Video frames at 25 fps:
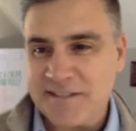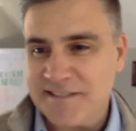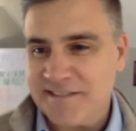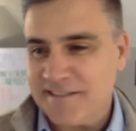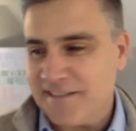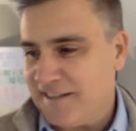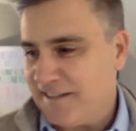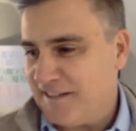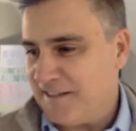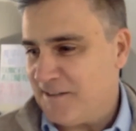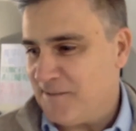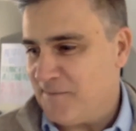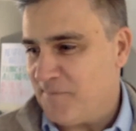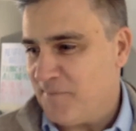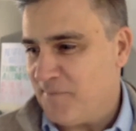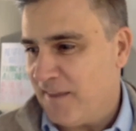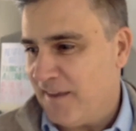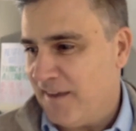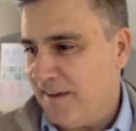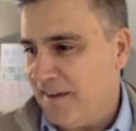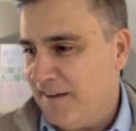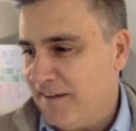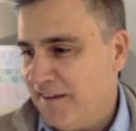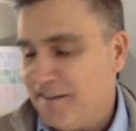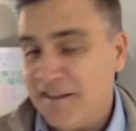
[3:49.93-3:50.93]

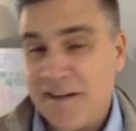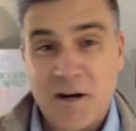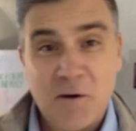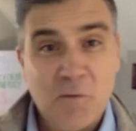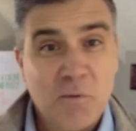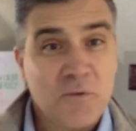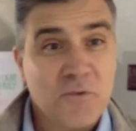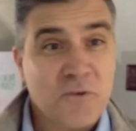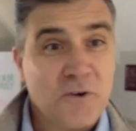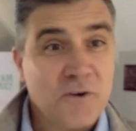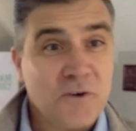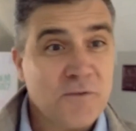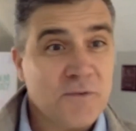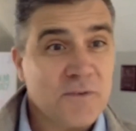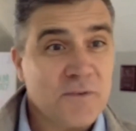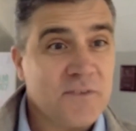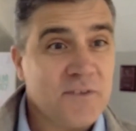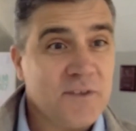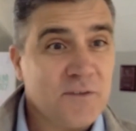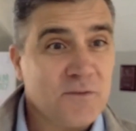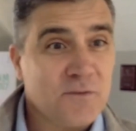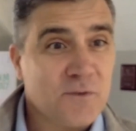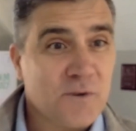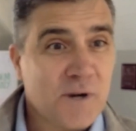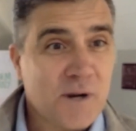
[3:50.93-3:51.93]
I was
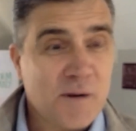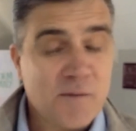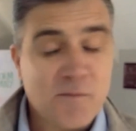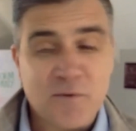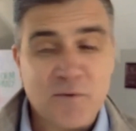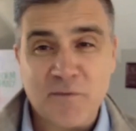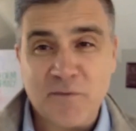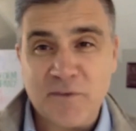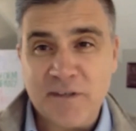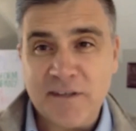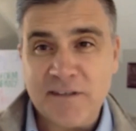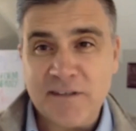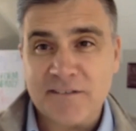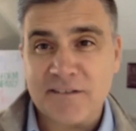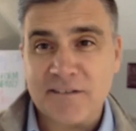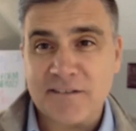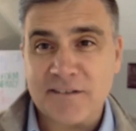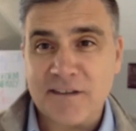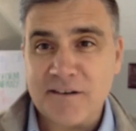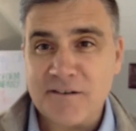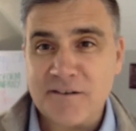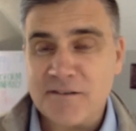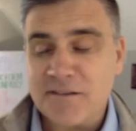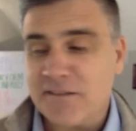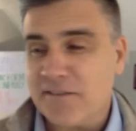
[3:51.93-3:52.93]
overseas for a number of years, as
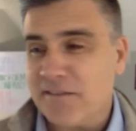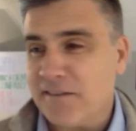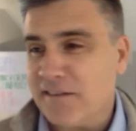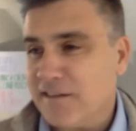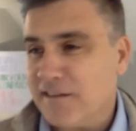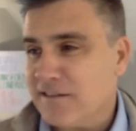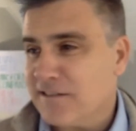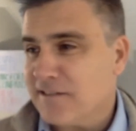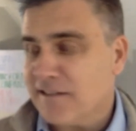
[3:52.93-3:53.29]
Harry said.